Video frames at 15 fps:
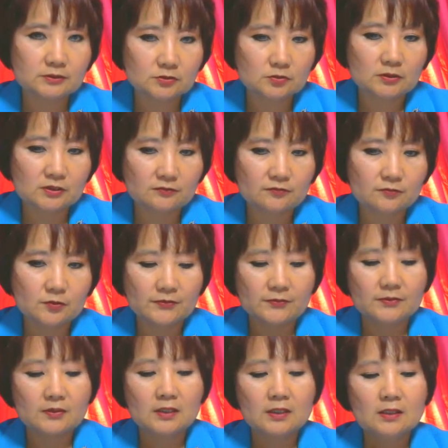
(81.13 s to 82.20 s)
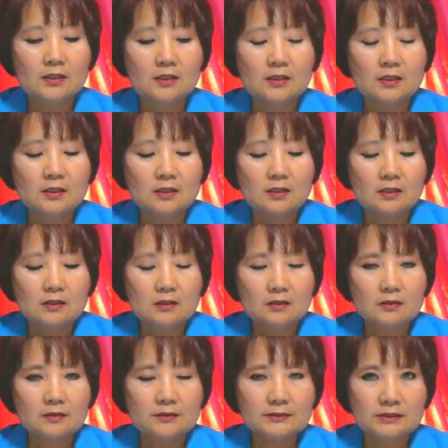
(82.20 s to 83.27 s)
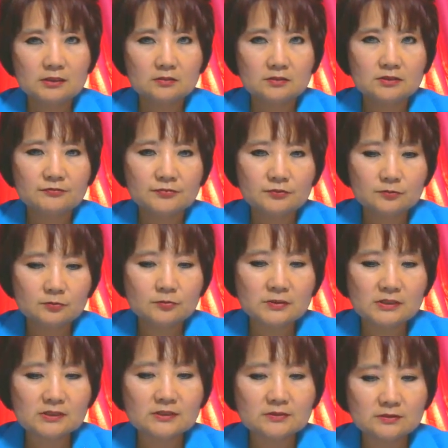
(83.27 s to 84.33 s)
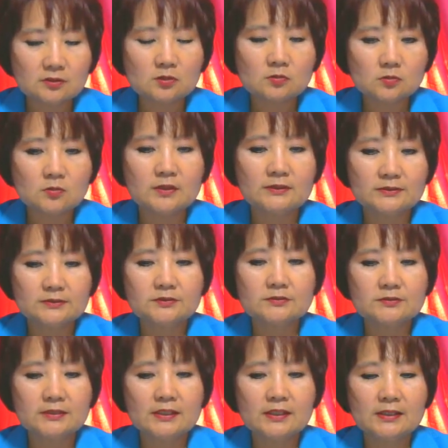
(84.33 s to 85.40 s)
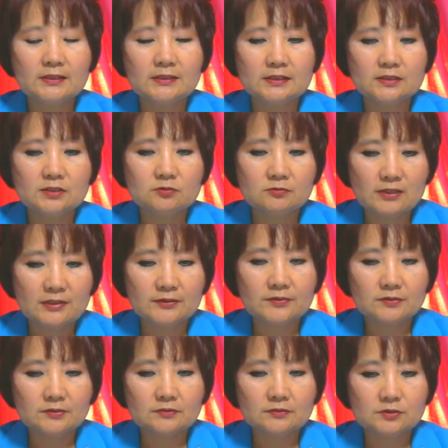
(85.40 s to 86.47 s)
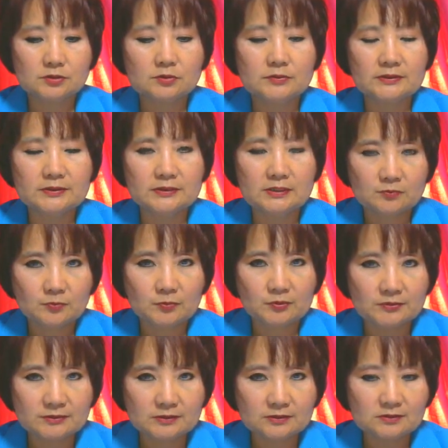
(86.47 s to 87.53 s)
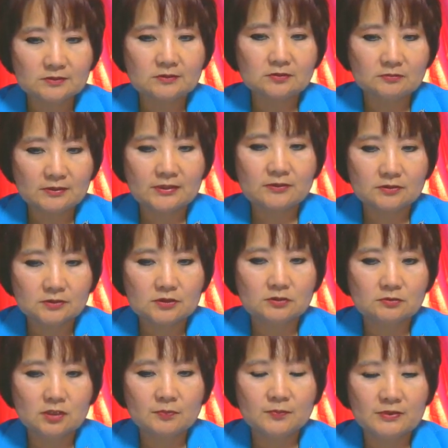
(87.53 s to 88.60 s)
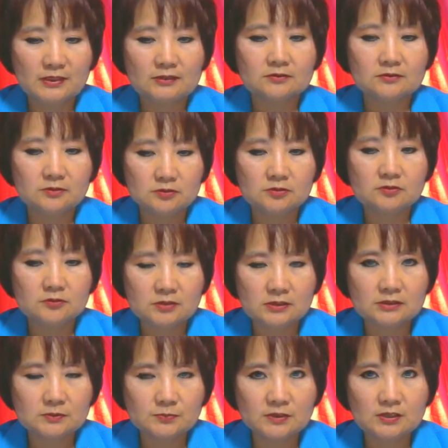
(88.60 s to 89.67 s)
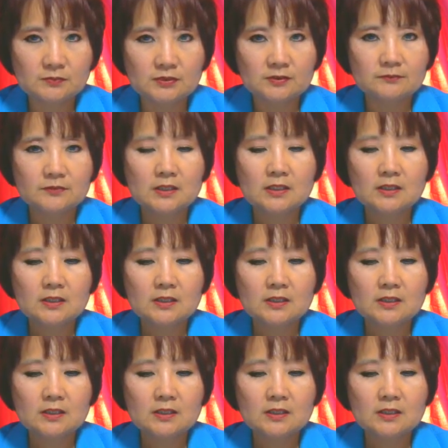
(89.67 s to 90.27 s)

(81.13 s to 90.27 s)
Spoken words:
24th. Now, if you really don't want to do that and you'd rather do it in person, you'd rather show up and actually do the experiment,